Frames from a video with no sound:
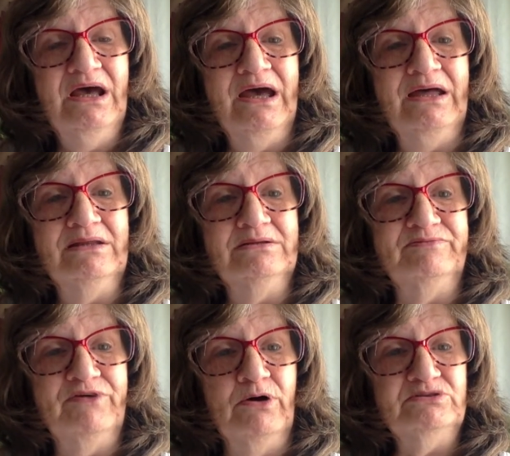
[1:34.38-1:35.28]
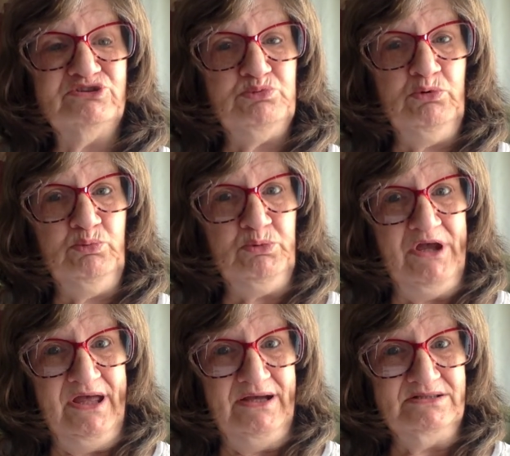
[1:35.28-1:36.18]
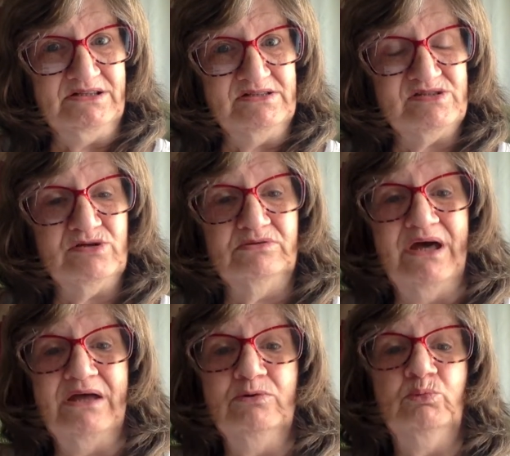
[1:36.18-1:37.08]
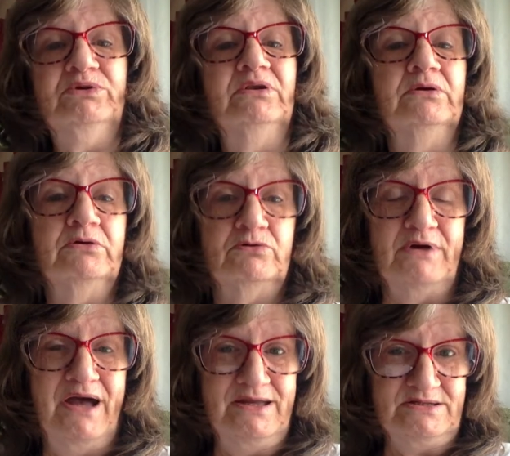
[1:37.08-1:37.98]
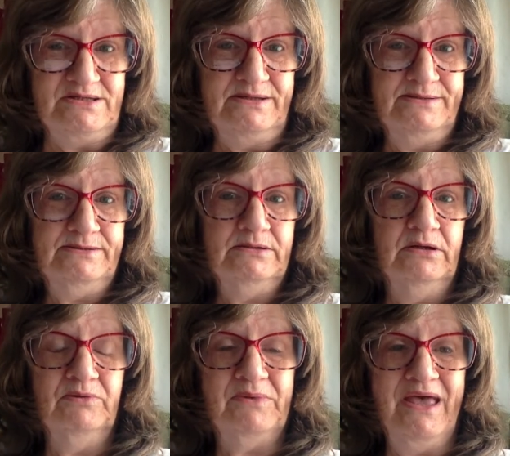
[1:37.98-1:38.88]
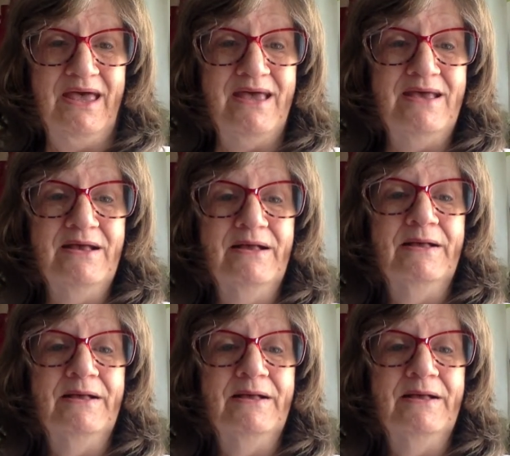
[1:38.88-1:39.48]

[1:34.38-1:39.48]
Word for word: and the votes were rigged so that it would look right. Okay?